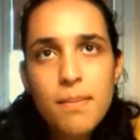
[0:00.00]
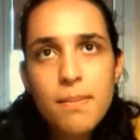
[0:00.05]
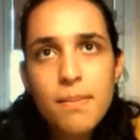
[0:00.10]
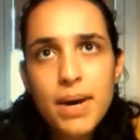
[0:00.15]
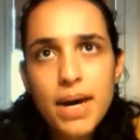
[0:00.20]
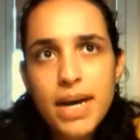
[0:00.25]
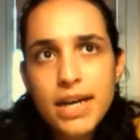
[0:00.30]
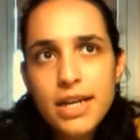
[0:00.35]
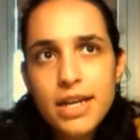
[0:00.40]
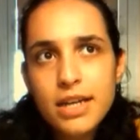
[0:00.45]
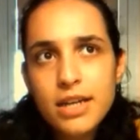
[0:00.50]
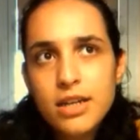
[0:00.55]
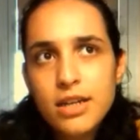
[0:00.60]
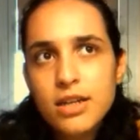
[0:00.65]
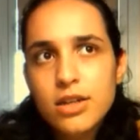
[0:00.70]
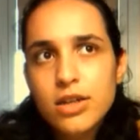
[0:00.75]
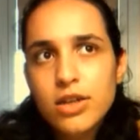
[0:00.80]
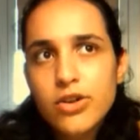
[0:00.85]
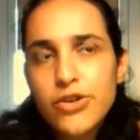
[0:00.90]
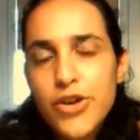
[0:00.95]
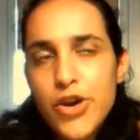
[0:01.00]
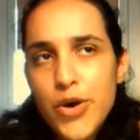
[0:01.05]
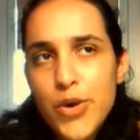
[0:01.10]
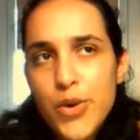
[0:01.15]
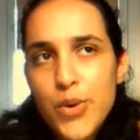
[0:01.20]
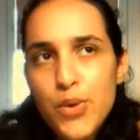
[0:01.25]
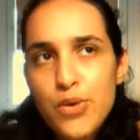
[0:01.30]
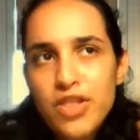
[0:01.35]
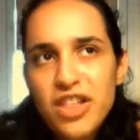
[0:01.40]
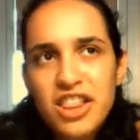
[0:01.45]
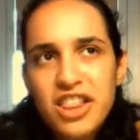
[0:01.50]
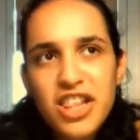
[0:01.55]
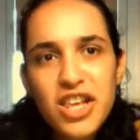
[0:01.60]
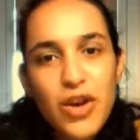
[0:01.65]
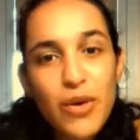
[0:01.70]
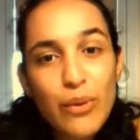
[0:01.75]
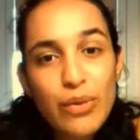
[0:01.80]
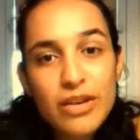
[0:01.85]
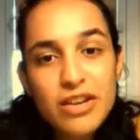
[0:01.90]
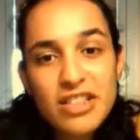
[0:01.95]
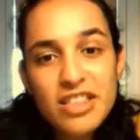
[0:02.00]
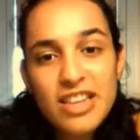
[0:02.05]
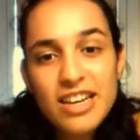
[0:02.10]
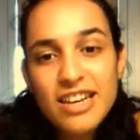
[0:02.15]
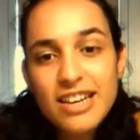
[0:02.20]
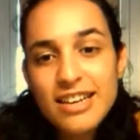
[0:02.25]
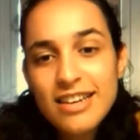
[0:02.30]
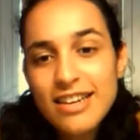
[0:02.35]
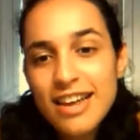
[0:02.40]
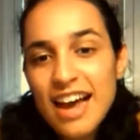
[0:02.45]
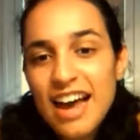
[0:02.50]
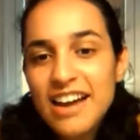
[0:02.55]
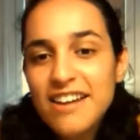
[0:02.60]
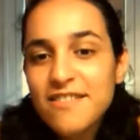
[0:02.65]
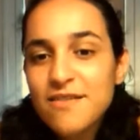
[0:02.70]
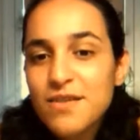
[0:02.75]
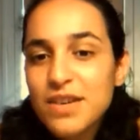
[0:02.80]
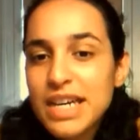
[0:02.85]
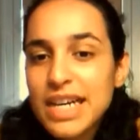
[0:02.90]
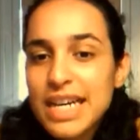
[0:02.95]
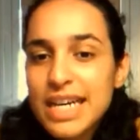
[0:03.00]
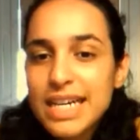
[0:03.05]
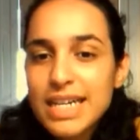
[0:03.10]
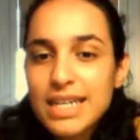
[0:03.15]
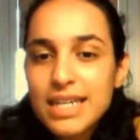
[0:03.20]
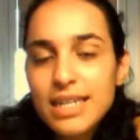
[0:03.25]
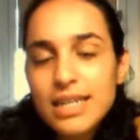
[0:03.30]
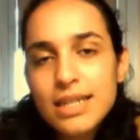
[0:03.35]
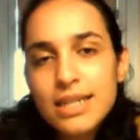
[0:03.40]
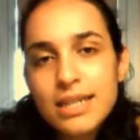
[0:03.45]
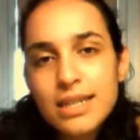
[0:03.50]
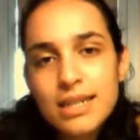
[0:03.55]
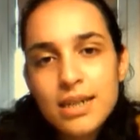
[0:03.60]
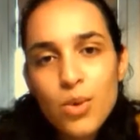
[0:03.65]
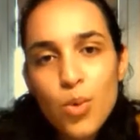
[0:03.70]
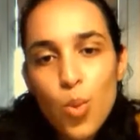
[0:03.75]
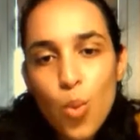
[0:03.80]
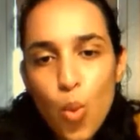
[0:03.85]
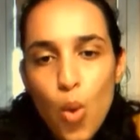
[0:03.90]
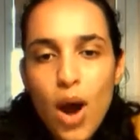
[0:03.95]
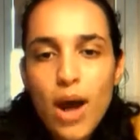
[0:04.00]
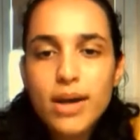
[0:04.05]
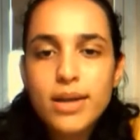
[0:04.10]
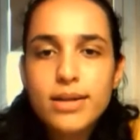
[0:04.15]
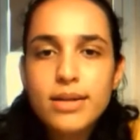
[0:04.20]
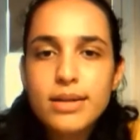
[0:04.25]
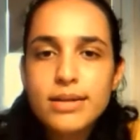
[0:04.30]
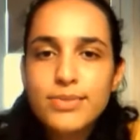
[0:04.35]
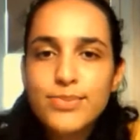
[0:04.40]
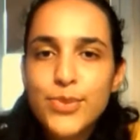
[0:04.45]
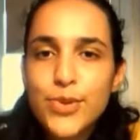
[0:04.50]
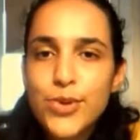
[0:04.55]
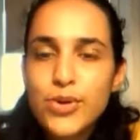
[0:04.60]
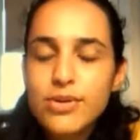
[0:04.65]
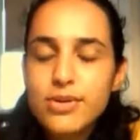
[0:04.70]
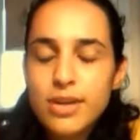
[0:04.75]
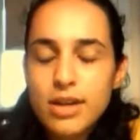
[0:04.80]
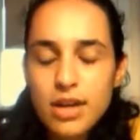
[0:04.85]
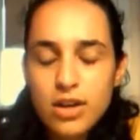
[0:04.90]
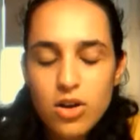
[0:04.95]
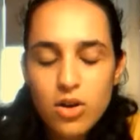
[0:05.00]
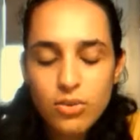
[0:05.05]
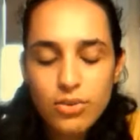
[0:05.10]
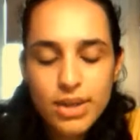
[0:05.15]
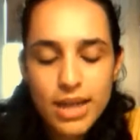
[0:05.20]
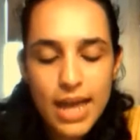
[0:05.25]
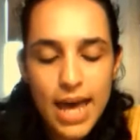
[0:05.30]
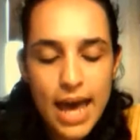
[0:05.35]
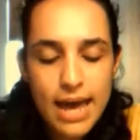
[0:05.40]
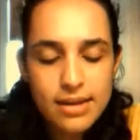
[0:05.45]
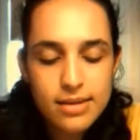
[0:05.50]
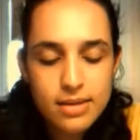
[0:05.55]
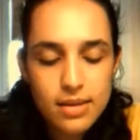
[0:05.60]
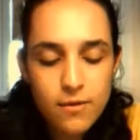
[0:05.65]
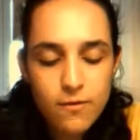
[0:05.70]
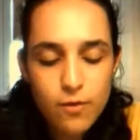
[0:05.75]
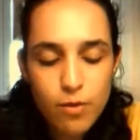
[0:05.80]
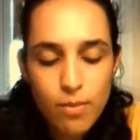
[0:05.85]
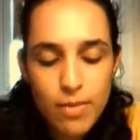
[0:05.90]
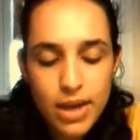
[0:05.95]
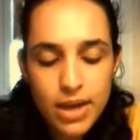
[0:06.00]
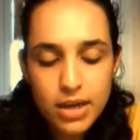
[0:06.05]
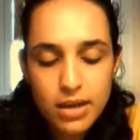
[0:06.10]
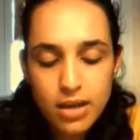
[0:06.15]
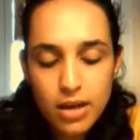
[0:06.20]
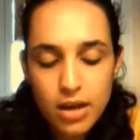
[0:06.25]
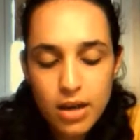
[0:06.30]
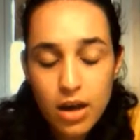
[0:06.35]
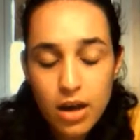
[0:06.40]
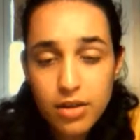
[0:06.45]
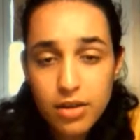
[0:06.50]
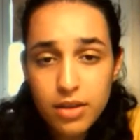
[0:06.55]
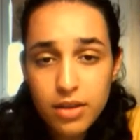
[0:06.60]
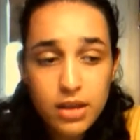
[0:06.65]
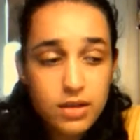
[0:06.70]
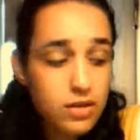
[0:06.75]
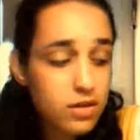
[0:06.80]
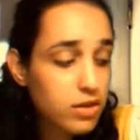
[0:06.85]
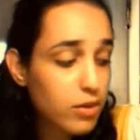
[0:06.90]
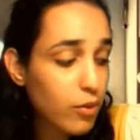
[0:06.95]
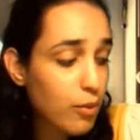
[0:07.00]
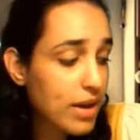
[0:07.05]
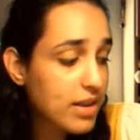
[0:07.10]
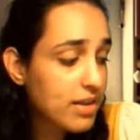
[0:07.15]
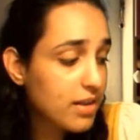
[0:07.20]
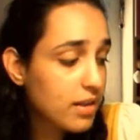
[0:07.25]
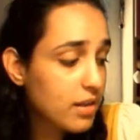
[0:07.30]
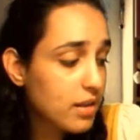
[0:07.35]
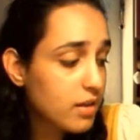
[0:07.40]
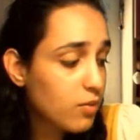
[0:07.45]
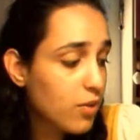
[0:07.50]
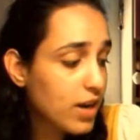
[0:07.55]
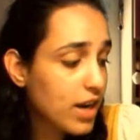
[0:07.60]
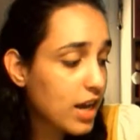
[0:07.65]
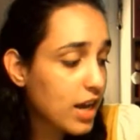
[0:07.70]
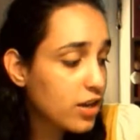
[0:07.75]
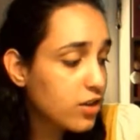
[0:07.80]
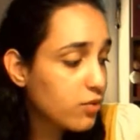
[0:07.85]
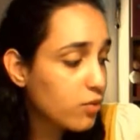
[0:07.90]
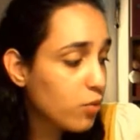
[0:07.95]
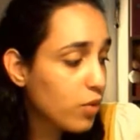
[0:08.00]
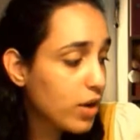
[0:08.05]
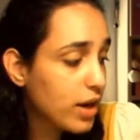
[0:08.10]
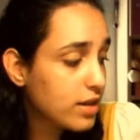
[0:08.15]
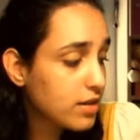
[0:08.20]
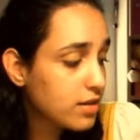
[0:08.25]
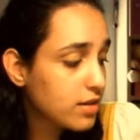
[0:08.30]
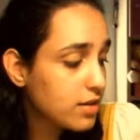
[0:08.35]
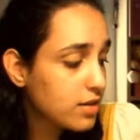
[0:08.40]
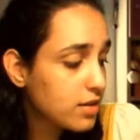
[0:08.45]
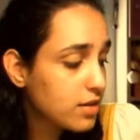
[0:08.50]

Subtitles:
mine know that the only thing I really want is books, and I don't really ask them for many other things. So basically, when I want,